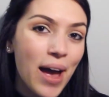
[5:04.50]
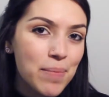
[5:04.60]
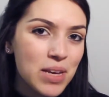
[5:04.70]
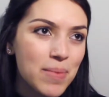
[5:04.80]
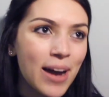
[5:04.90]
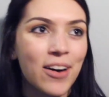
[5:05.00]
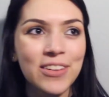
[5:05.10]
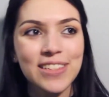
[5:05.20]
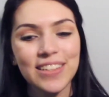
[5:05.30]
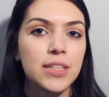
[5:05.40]
happy
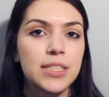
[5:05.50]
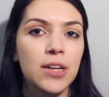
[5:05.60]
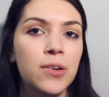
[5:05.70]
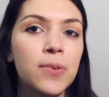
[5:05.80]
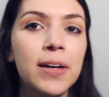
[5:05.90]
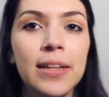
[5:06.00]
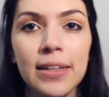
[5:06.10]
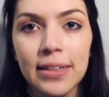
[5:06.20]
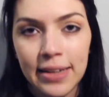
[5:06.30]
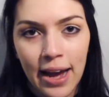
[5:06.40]
about. So
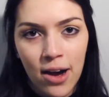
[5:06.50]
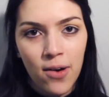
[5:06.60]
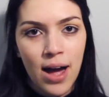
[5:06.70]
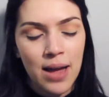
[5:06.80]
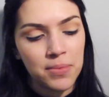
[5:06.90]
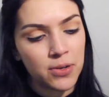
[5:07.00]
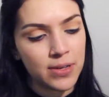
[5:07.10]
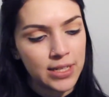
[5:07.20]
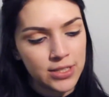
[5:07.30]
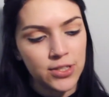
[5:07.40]
now I'm
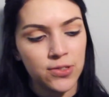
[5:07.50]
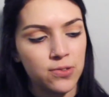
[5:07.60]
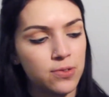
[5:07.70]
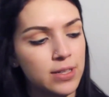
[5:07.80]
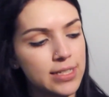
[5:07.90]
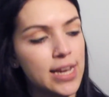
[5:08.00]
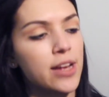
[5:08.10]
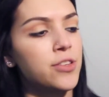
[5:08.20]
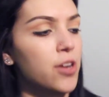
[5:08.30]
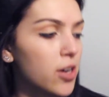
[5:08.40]
going to take
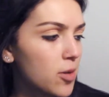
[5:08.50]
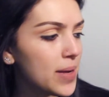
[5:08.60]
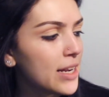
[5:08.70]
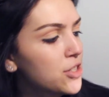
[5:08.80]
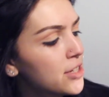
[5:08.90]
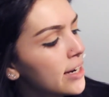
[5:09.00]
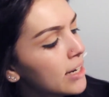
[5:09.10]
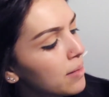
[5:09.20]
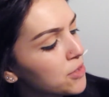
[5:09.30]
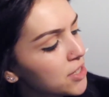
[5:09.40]
a darker pink shade.
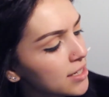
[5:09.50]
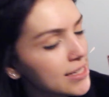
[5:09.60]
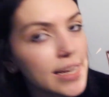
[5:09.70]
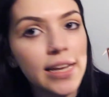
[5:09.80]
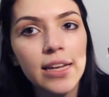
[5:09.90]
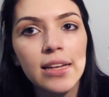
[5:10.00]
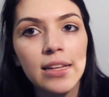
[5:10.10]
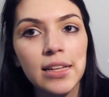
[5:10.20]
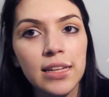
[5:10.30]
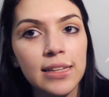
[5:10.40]
I'm just going to take
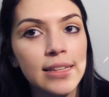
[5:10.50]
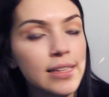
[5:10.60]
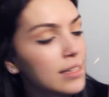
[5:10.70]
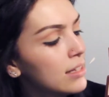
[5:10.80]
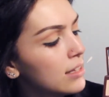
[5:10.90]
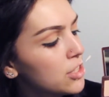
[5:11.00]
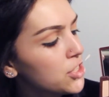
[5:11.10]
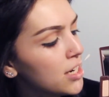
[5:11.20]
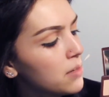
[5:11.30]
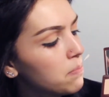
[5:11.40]
the
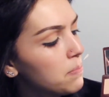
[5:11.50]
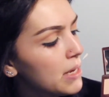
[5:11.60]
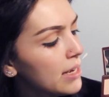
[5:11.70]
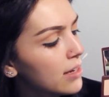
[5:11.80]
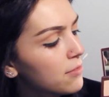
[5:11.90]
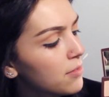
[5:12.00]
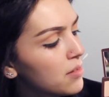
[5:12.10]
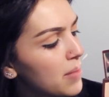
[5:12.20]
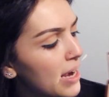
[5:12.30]
shade Bing from the